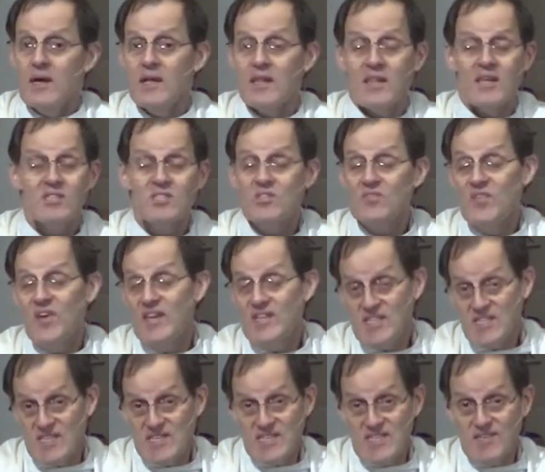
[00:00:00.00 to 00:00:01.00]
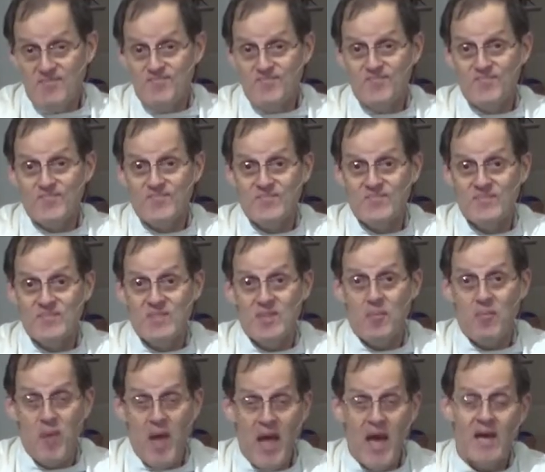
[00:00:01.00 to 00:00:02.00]
Let's face it, the
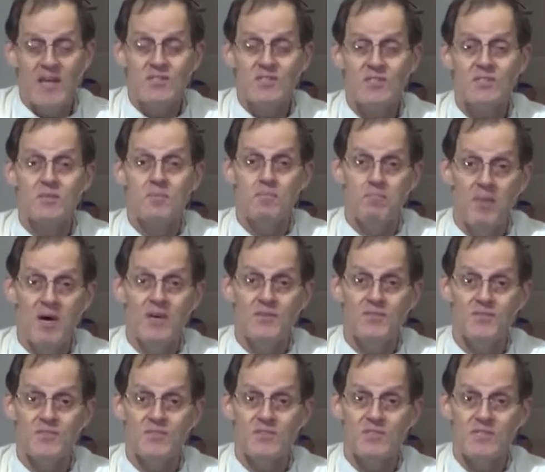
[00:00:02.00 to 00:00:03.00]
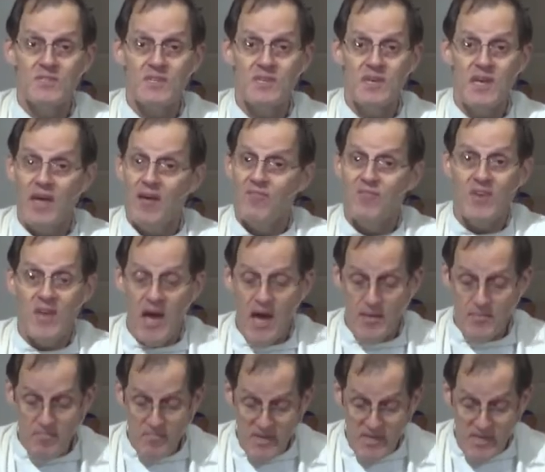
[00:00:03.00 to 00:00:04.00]
past months have not
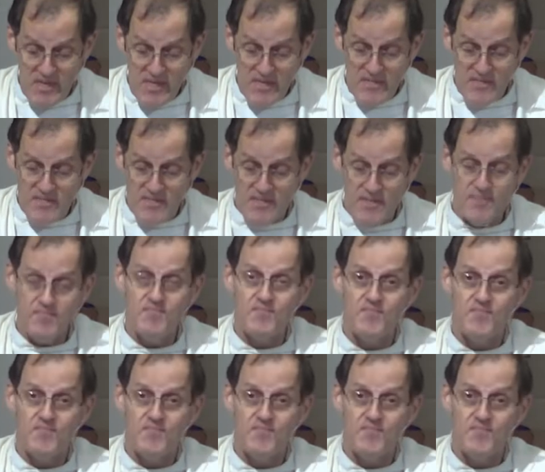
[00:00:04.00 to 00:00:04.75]
been easy.